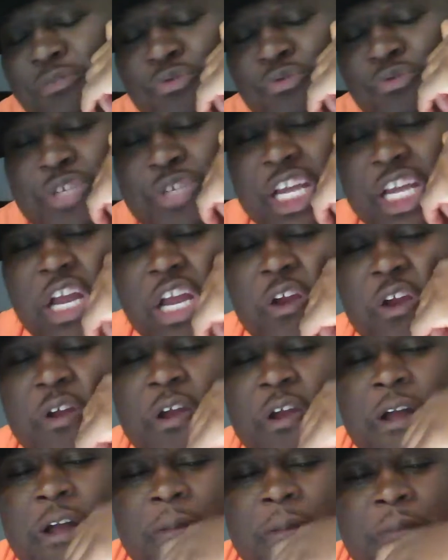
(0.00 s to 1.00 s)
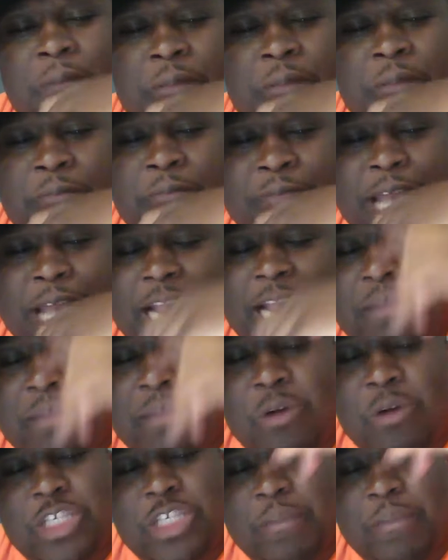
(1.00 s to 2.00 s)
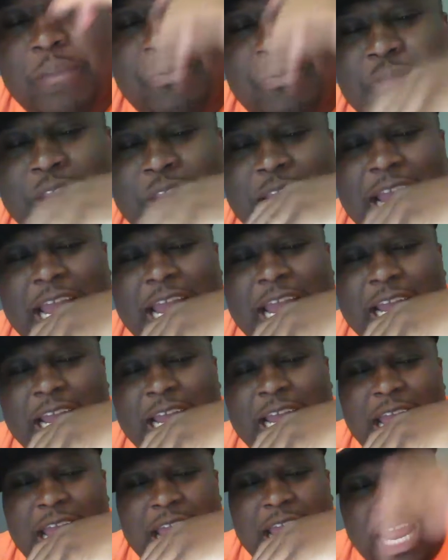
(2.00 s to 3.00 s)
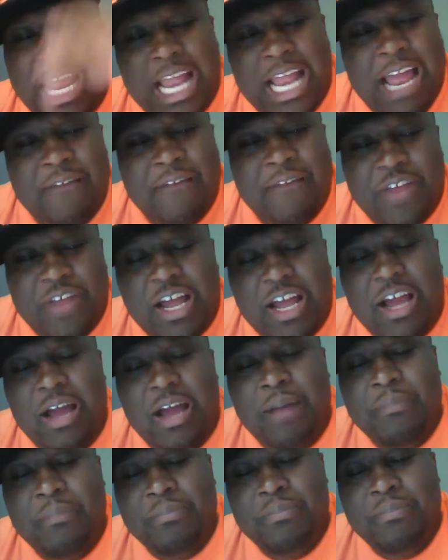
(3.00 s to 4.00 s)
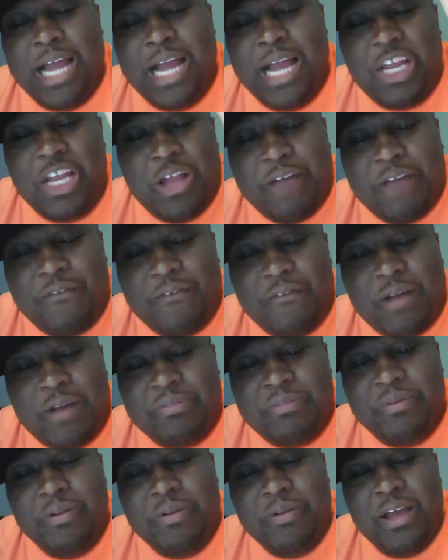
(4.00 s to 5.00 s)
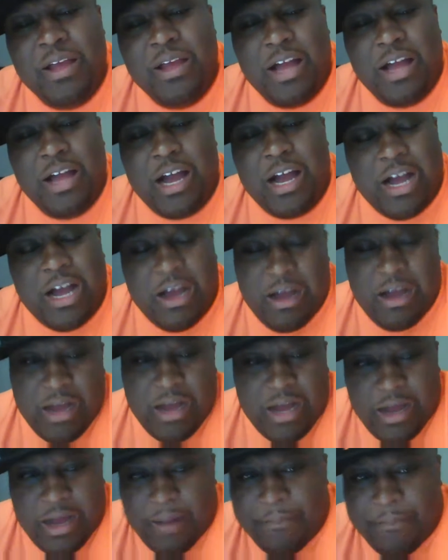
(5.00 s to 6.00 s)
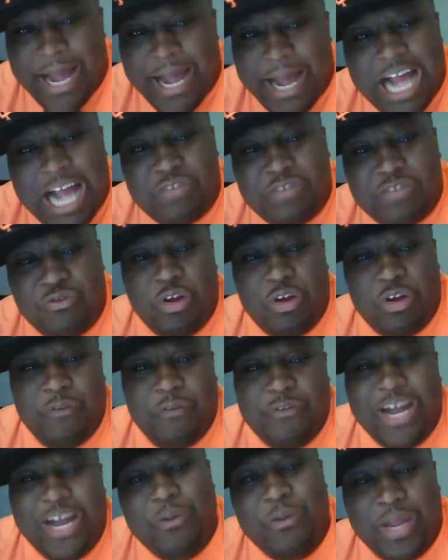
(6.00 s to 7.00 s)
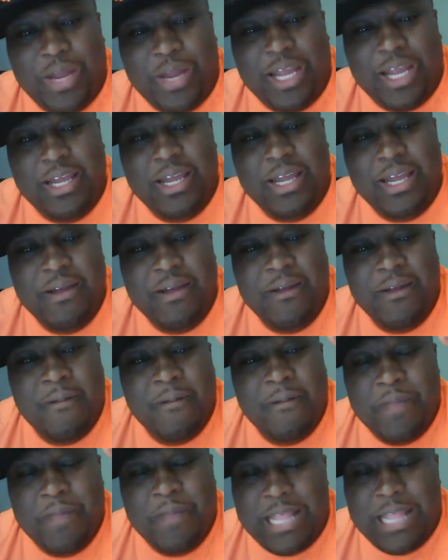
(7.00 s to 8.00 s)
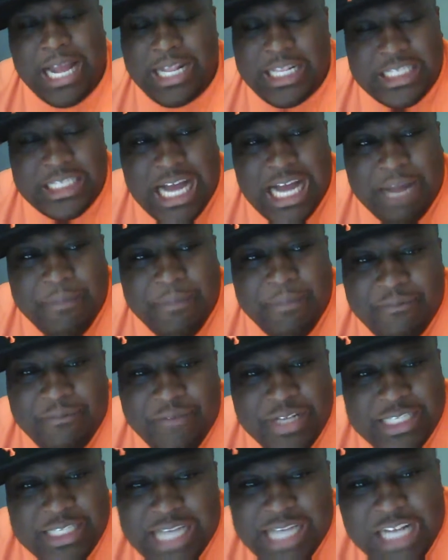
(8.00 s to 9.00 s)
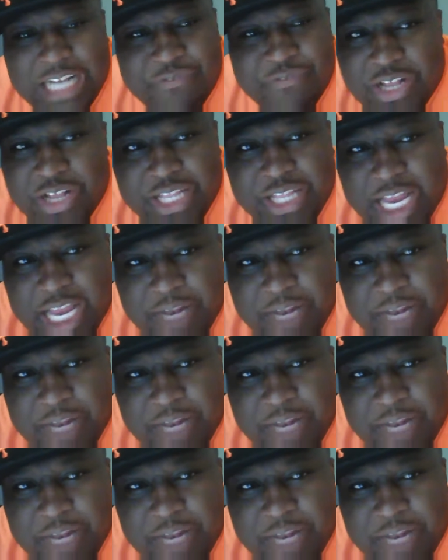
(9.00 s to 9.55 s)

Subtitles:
fools here take the most simple thing and F it up. How you F up a pass for a fight week? Like this guy's